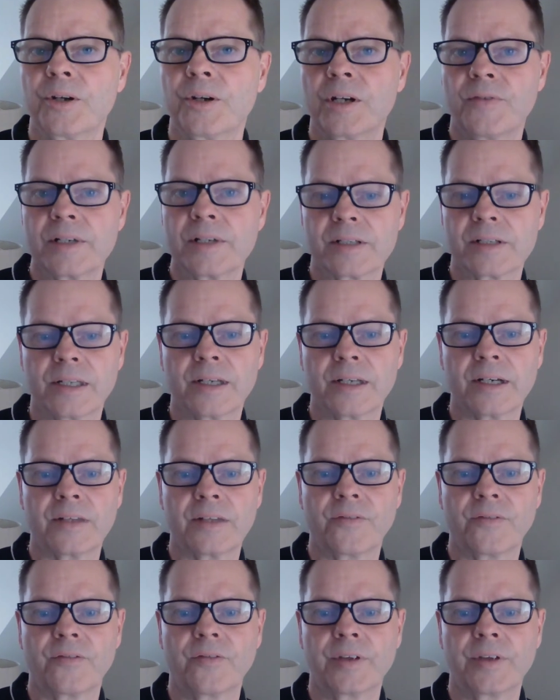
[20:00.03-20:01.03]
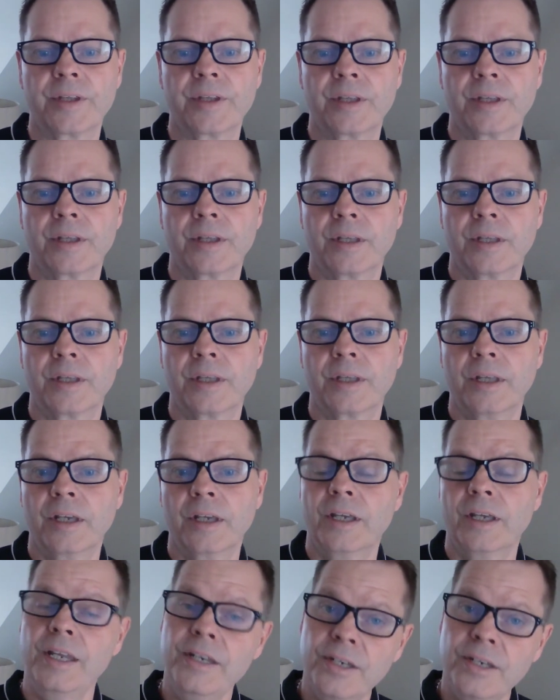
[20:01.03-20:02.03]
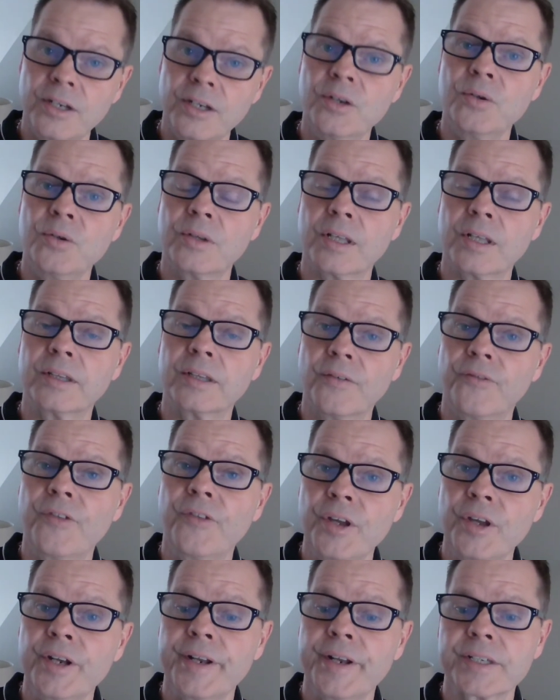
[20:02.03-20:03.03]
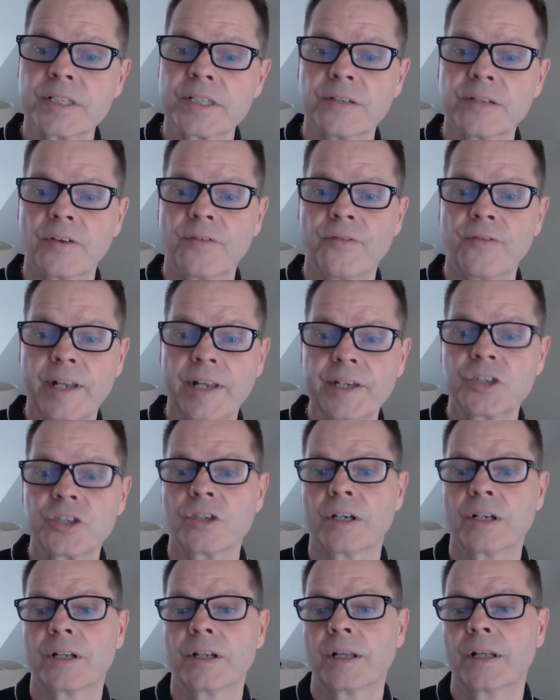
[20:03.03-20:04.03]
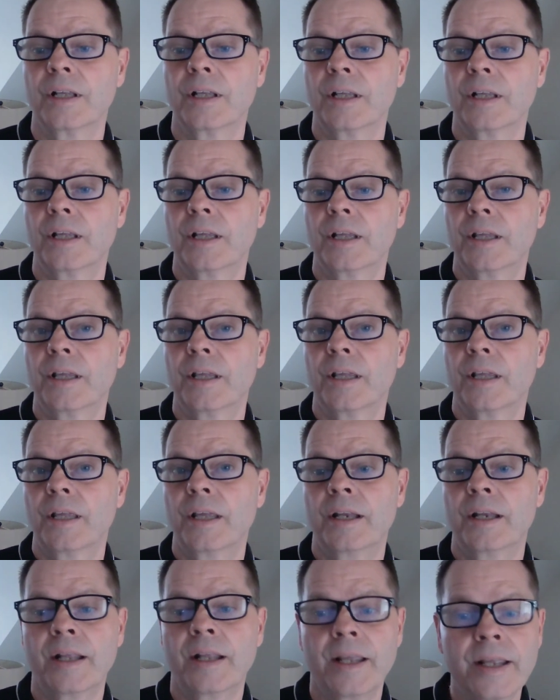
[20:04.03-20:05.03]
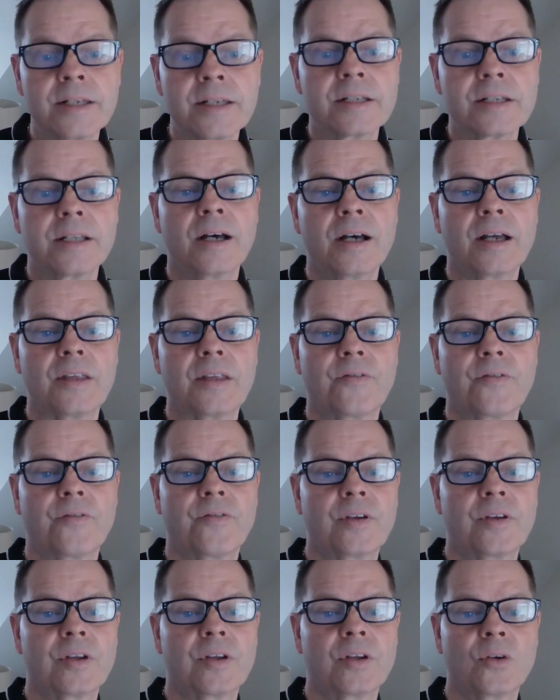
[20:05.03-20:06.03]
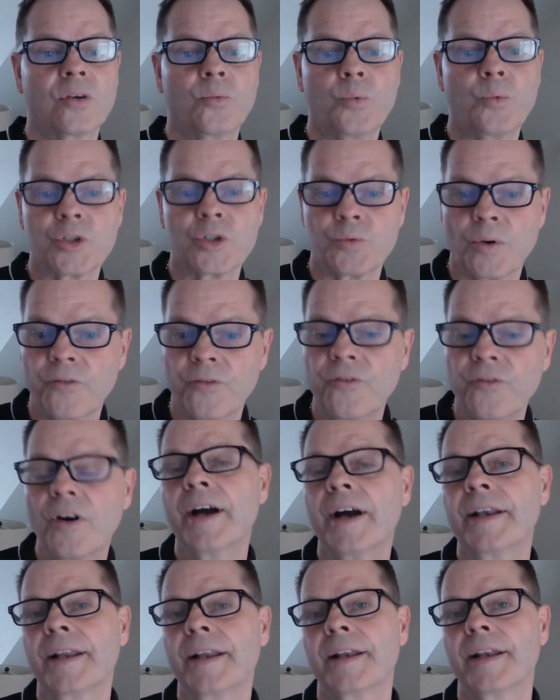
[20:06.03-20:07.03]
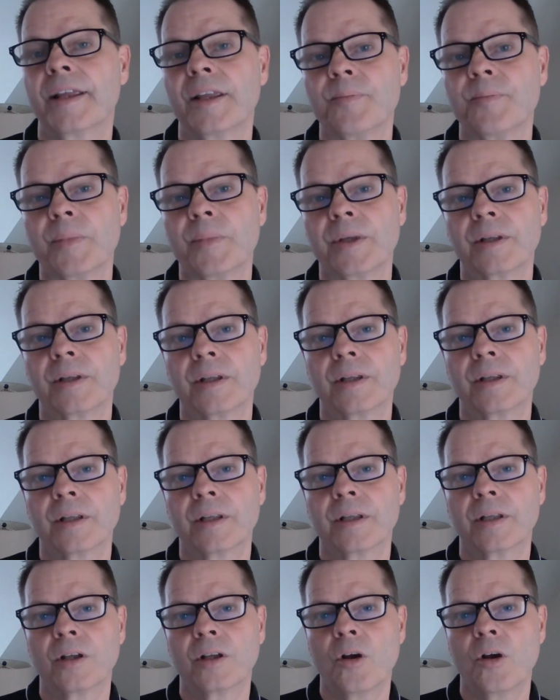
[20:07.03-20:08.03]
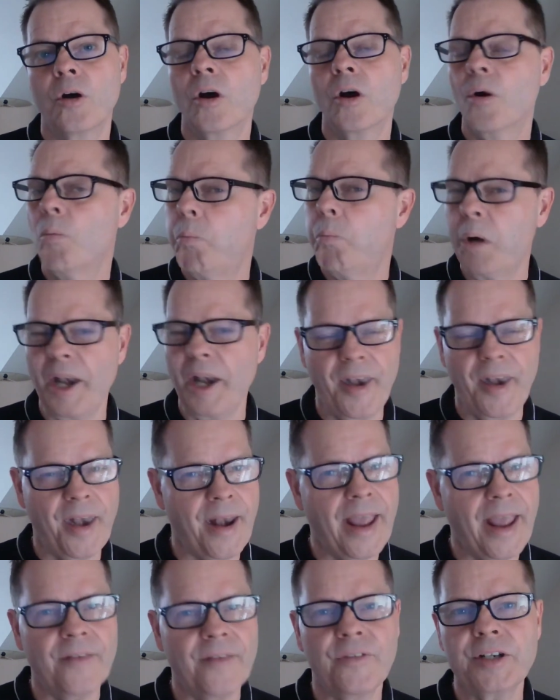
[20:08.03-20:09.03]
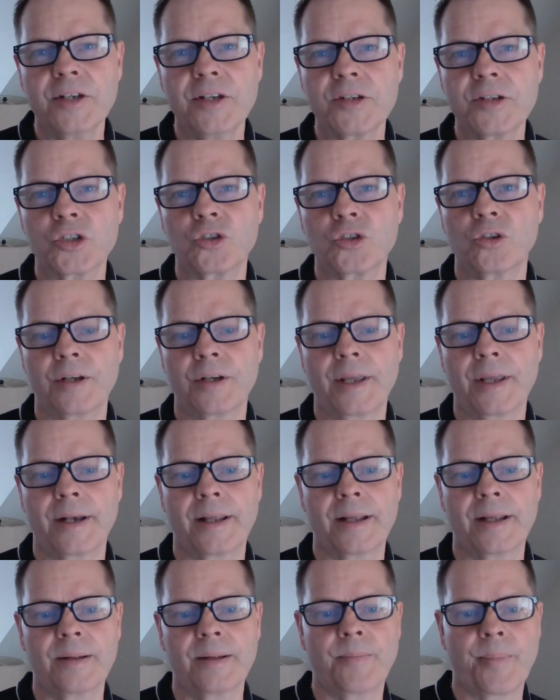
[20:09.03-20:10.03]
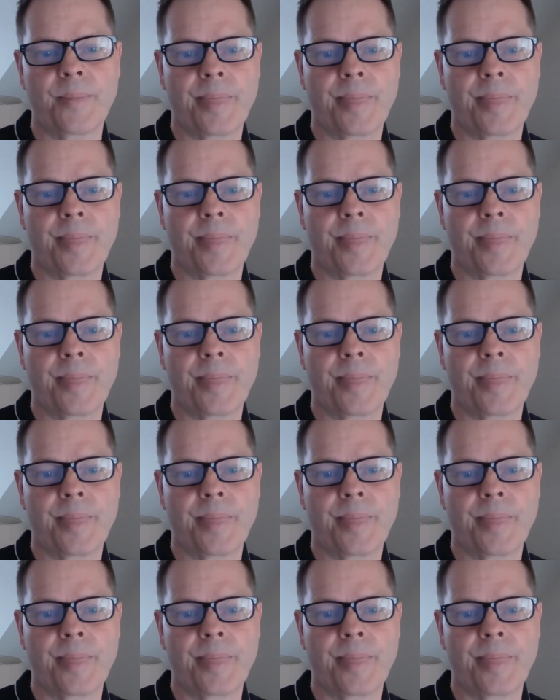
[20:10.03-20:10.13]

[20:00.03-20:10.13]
of his life. He knew that the furnace of affliction in his life was refining him, but never destroying him.